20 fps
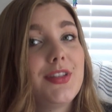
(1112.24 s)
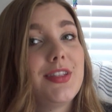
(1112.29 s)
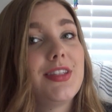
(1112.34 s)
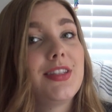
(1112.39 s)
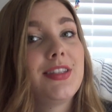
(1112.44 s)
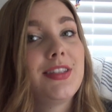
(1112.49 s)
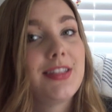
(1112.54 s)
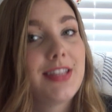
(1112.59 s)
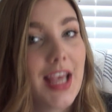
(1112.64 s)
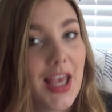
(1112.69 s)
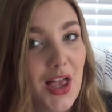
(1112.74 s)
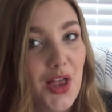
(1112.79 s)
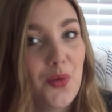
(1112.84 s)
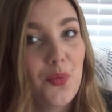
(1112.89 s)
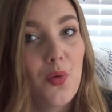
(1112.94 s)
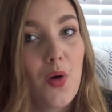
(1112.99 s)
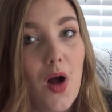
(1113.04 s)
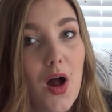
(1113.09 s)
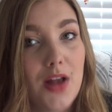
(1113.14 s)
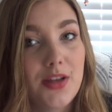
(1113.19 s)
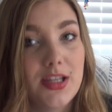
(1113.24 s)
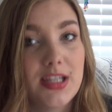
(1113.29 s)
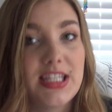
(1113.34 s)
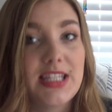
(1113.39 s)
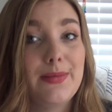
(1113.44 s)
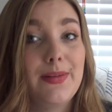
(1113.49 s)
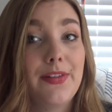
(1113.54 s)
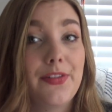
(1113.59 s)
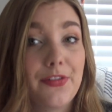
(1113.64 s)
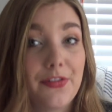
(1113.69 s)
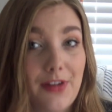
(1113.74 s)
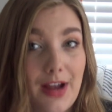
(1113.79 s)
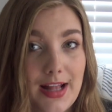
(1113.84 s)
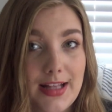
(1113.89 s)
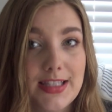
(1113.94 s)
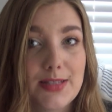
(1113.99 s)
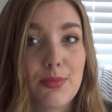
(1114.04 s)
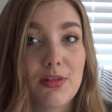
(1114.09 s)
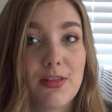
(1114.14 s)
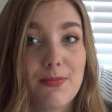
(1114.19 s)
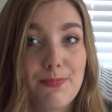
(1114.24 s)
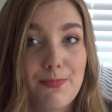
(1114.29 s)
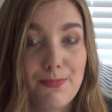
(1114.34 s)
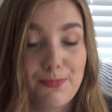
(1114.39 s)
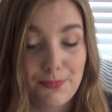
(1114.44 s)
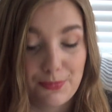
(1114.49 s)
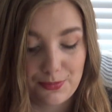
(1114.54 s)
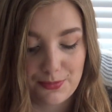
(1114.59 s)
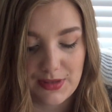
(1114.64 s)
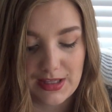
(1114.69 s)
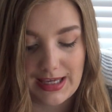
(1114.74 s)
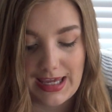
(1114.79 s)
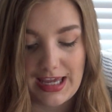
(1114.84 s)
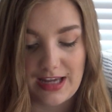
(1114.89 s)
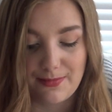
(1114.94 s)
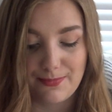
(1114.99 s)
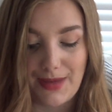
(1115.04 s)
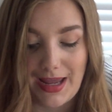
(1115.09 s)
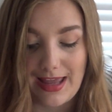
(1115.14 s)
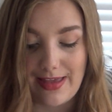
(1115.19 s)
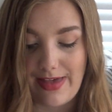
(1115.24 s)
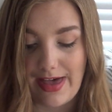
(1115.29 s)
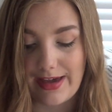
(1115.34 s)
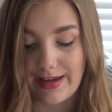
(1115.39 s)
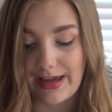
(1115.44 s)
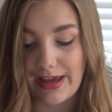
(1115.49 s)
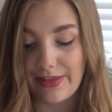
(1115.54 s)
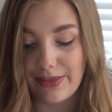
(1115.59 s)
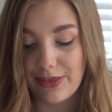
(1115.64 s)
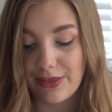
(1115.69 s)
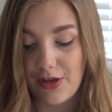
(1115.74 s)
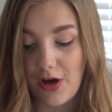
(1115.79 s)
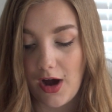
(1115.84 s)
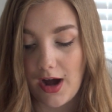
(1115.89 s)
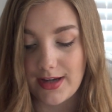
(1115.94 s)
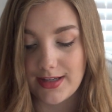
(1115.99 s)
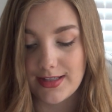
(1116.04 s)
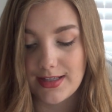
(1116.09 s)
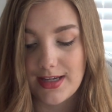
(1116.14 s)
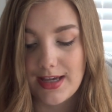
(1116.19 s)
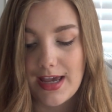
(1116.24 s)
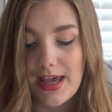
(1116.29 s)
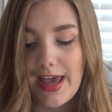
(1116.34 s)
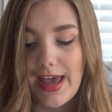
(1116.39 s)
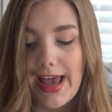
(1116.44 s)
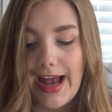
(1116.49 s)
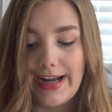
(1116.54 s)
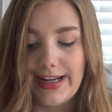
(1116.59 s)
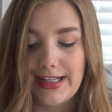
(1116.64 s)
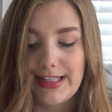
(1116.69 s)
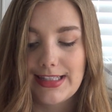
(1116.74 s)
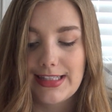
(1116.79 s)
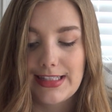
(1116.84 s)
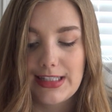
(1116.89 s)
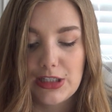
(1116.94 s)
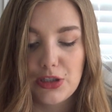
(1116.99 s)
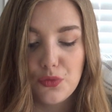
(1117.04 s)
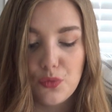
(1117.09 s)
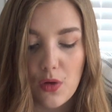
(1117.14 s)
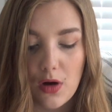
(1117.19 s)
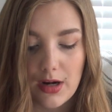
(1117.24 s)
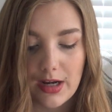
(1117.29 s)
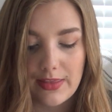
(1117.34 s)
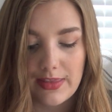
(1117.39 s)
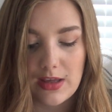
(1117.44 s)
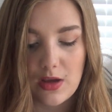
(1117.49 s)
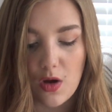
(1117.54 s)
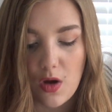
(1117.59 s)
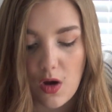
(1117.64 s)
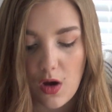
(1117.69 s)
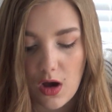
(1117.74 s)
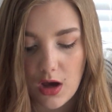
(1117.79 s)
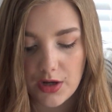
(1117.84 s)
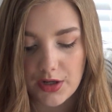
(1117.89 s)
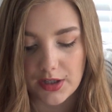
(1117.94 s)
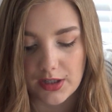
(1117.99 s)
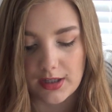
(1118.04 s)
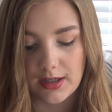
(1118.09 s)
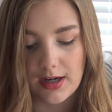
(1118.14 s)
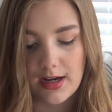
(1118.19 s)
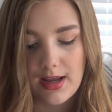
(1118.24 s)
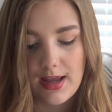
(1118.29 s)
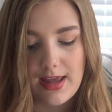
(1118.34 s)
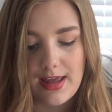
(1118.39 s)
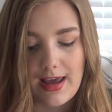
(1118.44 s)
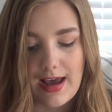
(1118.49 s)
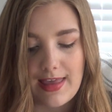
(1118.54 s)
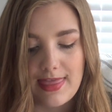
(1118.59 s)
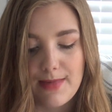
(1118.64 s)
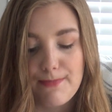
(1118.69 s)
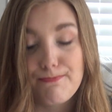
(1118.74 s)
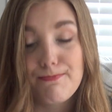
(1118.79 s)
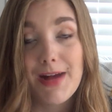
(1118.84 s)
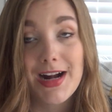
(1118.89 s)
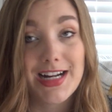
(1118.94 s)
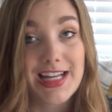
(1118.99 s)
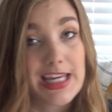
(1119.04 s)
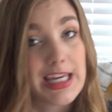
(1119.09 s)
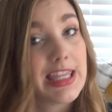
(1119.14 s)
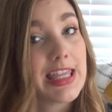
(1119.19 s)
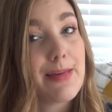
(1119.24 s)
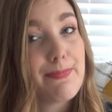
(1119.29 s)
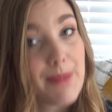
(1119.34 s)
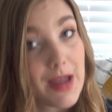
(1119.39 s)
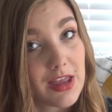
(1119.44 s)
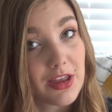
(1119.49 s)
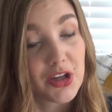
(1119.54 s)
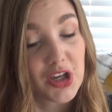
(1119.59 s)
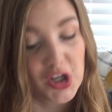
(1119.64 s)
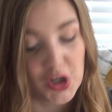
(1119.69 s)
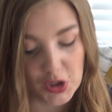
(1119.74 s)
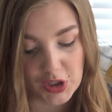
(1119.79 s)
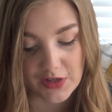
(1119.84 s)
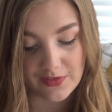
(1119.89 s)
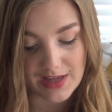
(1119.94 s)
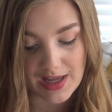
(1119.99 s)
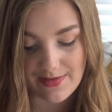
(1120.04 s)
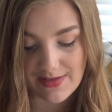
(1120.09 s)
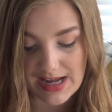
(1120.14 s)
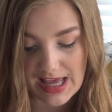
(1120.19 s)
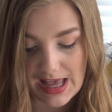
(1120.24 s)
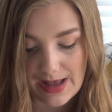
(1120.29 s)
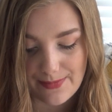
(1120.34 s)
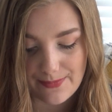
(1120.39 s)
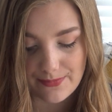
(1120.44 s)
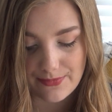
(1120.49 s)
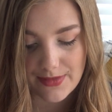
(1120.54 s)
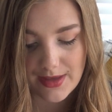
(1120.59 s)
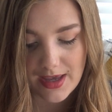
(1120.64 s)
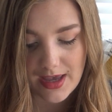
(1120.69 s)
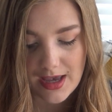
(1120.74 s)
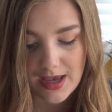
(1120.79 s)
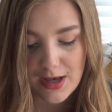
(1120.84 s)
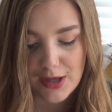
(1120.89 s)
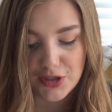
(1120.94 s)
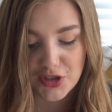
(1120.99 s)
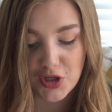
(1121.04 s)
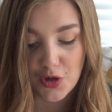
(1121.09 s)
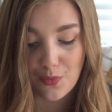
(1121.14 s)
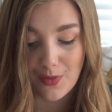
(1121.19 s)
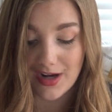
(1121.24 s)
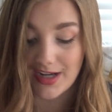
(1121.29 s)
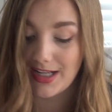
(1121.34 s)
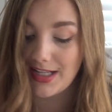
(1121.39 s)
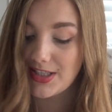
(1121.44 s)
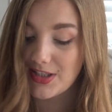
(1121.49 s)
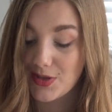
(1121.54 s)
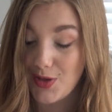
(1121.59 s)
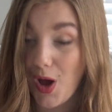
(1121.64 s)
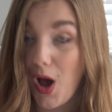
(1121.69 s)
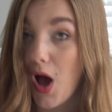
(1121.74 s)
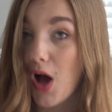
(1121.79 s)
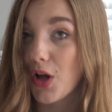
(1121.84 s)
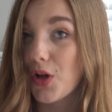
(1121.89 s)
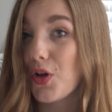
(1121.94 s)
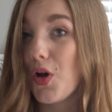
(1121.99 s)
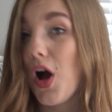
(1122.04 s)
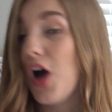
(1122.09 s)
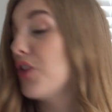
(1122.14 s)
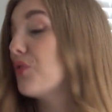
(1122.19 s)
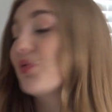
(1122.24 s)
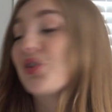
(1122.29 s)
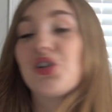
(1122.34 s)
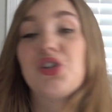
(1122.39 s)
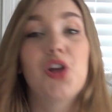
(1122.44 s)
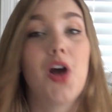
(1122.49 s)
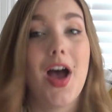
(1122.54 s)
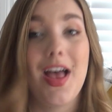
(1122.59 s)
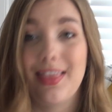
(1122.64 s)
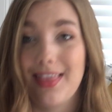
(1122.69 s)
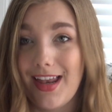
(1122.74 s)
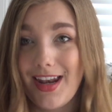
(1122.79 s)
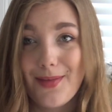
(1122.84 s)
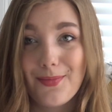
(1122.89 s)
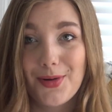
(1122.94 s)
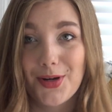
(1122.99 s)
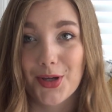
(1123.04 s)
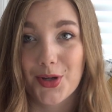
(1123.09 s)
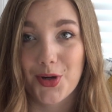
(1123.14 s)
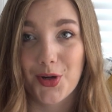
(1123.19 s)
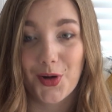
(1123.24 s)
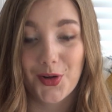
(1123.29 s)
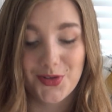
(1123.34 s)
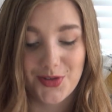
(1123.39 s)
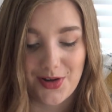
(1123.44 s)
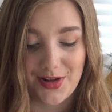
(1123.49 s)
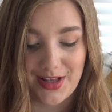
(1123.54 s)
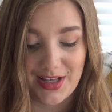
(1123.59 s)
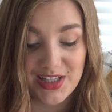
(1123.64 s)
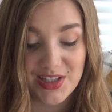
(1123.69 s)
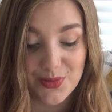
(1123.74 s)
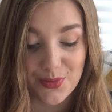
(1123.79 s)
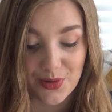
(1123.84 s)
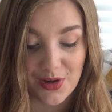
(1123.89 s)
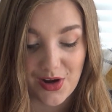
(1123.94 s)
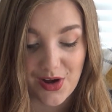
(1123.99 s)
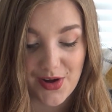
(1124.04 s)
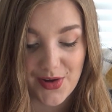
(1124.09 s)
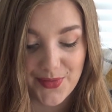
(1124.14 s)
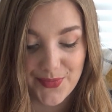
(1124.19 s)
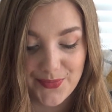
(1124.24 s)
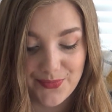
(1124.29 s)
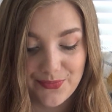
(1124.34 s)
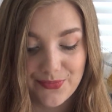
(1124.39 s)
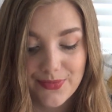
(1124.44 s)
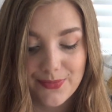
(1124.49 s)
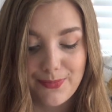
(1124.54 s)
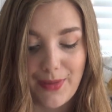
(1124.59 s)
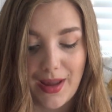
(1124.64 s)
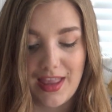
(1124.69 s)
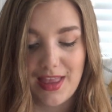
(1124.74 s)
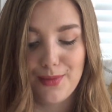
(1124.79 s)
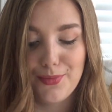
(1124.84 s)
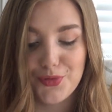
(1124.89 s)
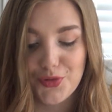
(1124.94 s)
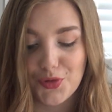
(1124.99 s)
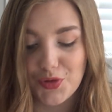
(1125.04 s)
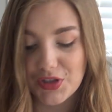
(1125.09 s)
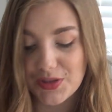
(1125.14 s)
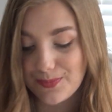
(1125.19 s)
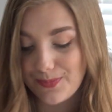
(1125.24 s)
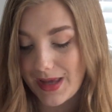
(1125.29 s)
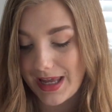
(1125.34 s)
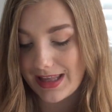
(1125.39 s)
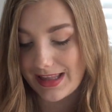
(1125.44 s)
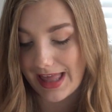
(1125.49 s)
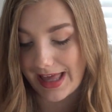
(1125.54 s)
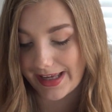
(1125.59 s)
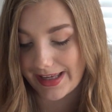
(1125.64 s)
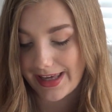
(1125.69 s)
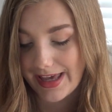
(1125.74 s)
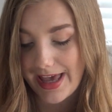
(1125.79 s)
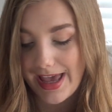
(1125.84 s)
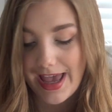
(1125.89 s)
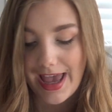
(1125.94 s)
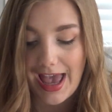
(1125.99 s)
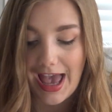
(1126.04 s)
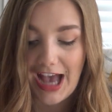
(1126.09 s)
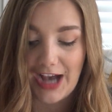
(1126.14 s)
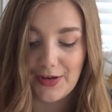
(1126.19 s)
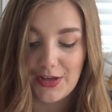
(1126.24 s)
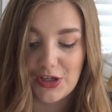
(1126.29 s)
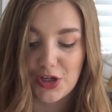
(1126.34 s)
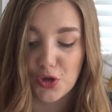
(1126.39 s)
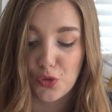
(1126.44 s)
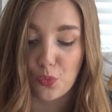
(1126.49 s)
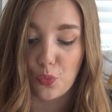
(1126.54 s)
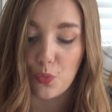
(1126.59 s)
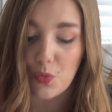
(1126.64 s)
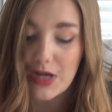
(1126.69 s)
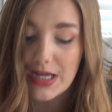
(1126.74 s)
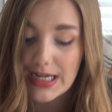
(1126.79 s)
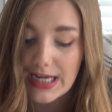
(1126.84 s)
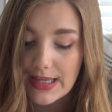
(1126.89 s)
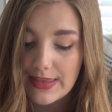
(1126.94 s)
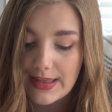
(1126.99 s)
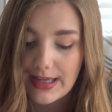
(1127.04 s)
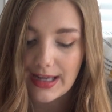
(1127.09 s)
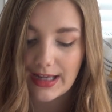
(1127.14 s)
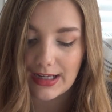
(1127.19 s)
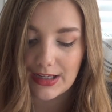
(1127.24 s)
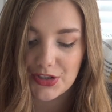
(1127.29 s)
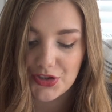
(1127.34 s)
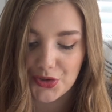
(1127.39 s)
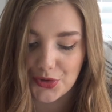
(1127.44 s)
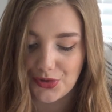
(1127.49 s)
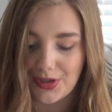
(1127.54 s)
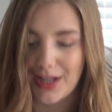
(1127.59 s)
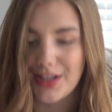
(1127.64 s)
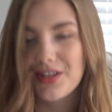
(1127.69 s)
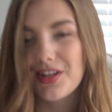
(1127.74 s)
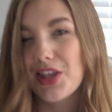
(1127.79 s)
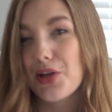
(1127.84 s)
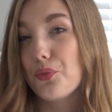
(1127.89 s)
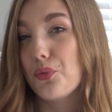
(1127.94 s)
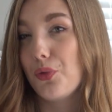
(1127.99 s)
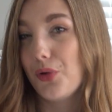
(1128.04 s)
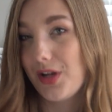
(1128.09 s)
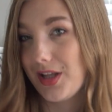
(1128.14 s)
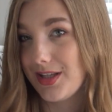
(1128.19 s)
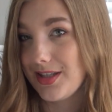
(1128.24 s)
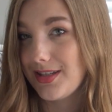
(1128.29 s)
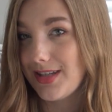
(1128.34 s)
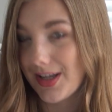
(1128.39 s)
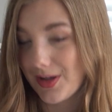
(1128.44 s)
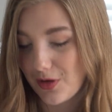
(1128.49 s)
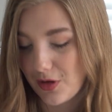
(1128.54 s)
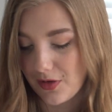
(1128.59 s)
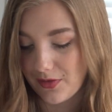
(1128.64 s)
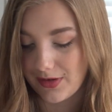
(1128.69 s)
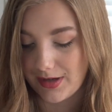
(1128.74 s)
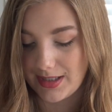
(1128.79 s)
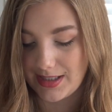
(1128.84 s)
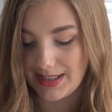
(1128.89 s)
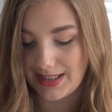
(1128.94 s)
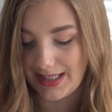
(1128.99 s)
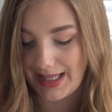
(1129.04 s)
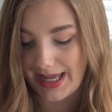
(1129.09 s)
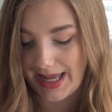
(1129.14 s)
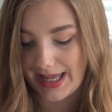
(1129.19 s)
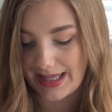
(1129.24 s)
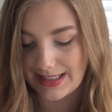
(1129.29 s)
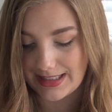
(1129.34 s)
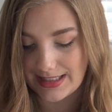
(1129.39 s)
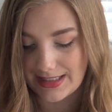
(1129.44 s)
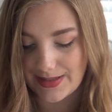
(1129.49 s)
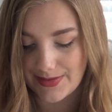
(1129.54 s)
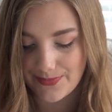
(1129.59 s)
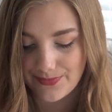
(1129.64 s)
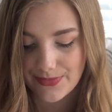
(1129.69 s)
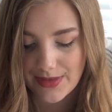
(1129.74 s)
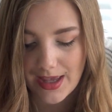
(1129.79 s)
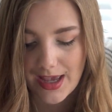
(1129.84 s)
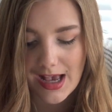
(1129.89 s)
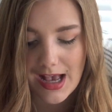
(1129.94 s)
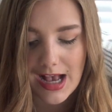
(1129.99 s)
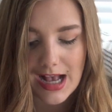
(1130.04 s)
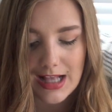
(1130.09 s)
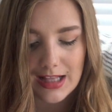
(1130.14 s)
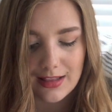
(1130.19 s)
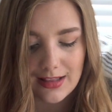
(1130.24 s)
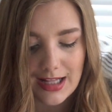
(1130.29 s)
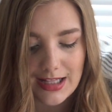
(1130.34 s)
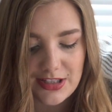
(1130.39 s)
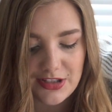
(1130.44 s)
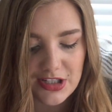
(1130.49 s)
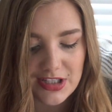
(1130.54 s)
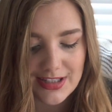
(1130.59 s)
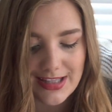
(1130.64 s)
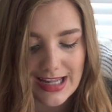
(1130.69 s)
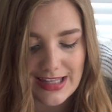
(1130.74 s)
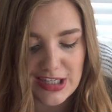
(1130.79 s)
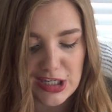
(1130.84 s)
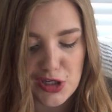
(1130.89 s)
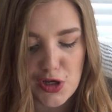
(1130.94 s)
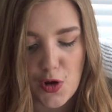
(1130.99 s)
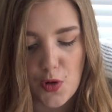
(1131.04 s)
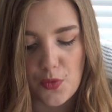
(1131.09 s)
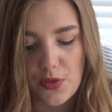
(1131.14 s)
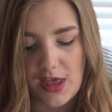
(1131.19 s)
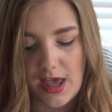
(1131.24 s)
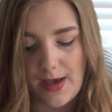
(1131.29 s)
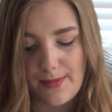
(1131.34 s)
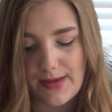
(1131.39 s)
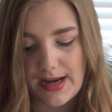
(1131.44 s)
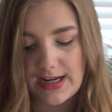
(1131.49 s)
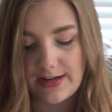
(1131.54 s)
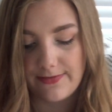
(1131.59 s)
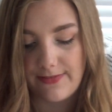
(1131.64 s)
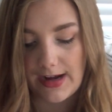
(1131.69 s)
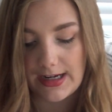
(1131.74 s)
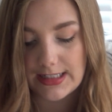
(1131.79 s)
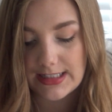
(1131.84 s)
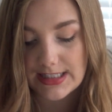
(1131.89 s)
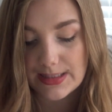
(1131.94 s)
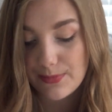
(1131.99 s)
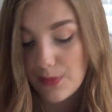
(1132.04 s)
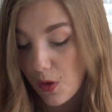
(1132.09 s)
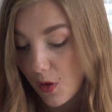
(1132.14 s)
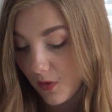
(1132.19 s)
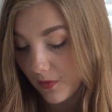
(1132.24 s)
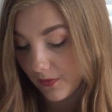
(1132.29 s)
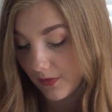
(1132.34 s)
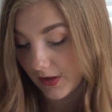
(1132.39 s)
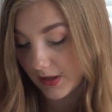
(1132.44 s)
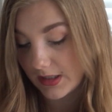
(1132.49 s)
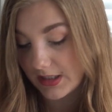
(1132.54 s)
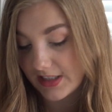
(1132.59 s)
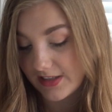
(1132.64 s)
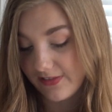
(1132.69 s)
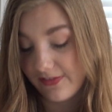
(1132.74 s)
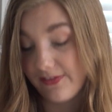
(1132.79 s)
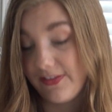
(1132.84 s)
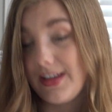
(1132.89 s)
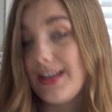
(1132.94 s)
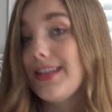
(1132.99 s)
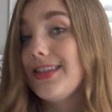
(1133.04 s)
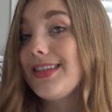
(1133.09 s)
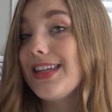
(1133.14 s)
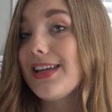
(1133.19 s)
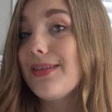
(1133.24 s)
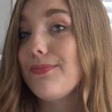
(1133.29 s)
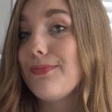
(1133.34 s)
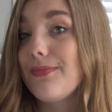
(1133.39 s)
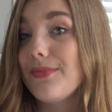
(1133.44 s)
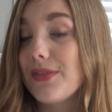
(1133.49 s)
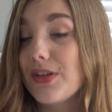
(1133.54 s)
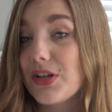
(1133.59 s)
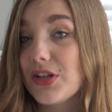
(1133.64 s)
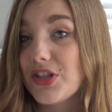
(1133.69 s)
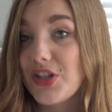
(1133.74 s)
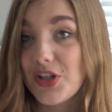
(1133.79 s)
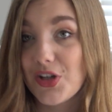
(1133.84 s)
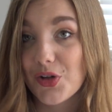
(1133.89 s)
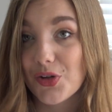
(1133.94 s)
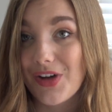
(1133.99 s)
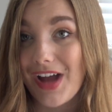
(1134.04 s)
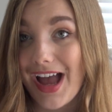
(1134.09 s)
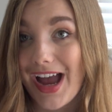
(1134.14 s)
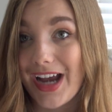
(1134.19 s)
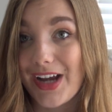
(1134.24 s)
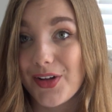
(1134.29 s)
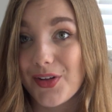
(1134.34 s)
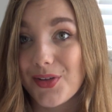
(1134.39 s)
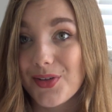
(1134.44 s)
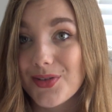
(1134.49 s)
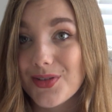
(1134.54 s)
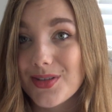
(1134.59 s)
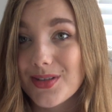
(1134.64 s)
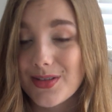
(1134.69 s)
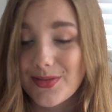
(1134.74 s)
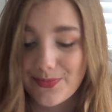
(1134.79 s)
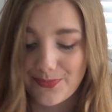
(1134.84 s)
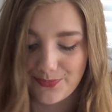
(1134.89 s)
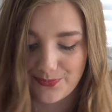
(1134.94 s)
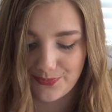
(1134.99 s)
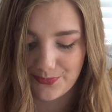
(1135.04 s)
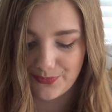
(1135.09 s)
still wanted to be friends with the king Balak and thought, and he still wanted the honor and the money that Balak could have given him. So when he saw God would not let him put a curse on Israel, Balaam told Balak how he could weaken the Israelites so they wouldn't take over his land. Let's just get to know them and invite them over to feast in to your idols.